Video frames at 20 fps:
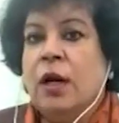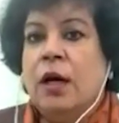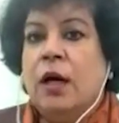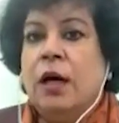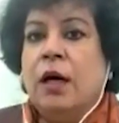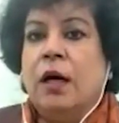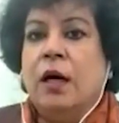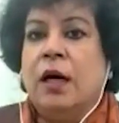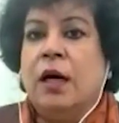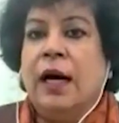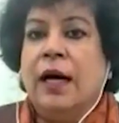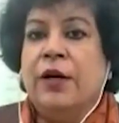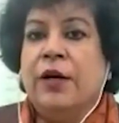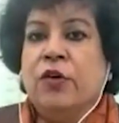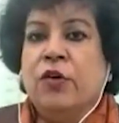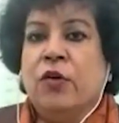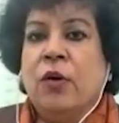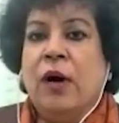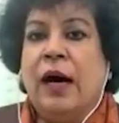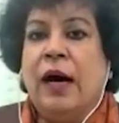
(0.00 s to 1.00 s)

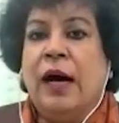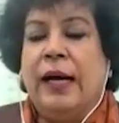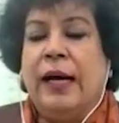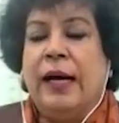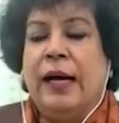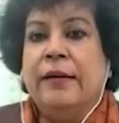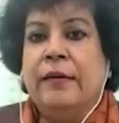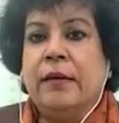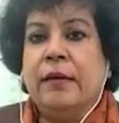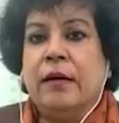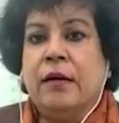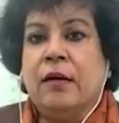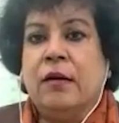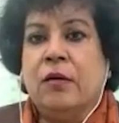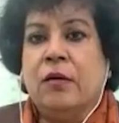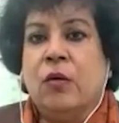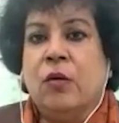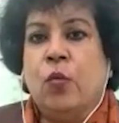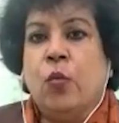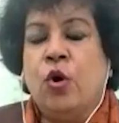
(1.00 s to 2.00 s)
And
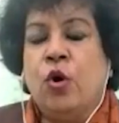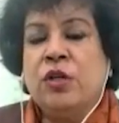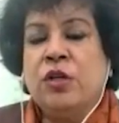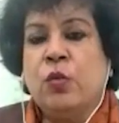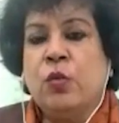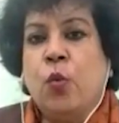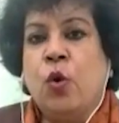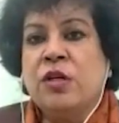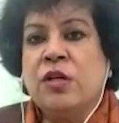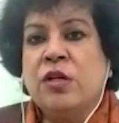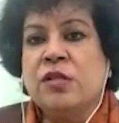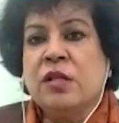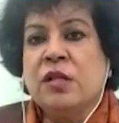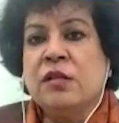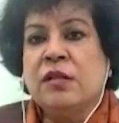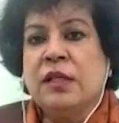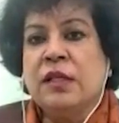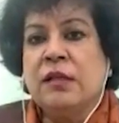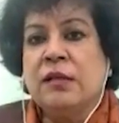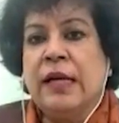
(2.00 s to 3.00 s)
what is
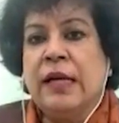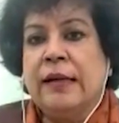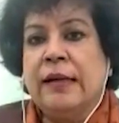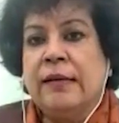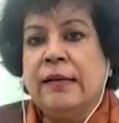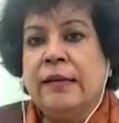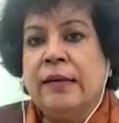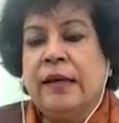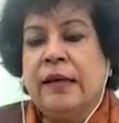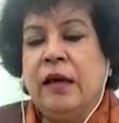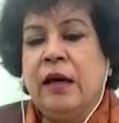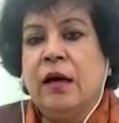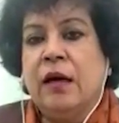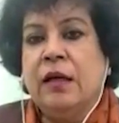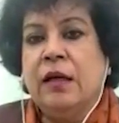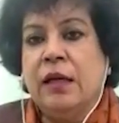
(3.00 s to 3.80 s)
it that the